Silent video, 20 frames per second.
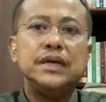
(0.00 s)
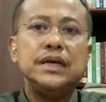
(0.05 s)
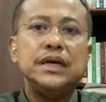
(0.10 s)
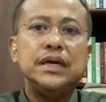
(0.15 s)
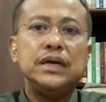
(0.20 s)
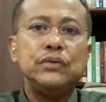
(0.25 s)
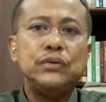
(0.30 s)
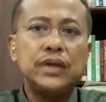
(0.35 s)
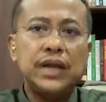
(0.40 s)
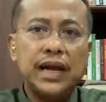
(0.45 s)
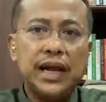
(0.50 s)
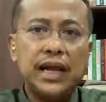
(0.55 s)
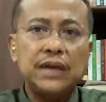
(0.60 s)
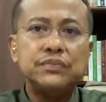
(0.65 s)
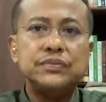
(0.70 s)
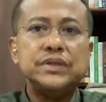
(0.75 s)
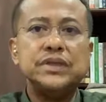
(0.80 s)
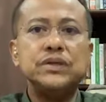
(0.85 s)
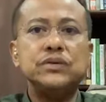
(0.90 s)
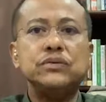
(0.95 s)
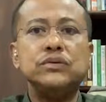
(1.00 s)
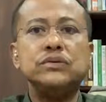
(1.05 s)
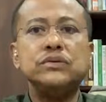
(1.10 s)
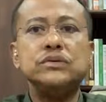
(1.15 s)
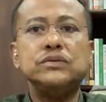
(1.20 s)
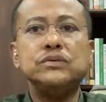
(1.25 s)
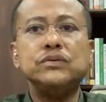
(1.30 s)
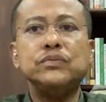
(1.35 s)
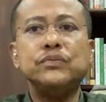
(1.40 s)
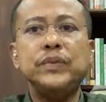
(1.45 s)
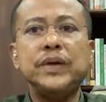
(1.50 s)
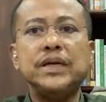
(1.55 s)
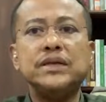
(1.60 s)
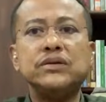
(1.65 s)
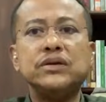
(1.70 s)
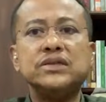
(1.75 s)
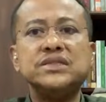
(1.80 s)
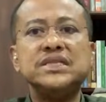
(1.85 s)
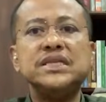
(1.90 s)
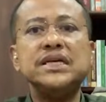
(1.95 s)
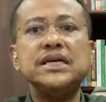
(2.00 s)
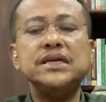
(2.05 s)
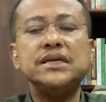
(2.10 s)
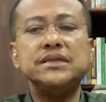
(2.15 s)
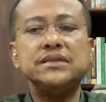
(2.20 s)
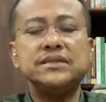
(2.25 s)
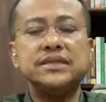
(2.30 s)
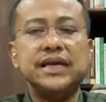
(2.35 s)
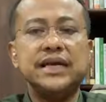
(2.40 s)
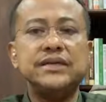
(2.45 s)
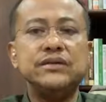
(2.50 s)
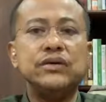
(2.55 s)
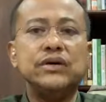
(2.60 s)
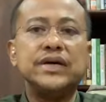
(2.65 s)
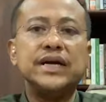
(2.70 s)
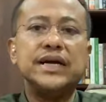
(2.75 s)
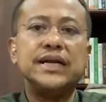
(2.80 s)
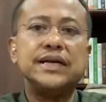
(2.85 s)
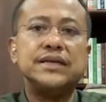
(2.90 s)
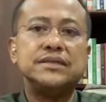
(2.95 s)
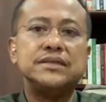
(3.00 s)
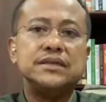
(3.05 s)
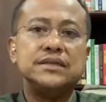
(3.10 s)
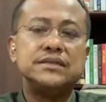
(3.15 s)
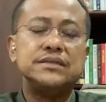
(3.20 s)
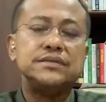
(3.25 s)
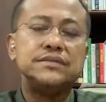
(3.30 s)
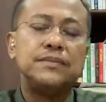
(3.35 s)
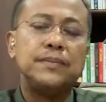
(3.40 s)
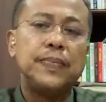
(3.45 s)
It will help you to build your skills and your characters.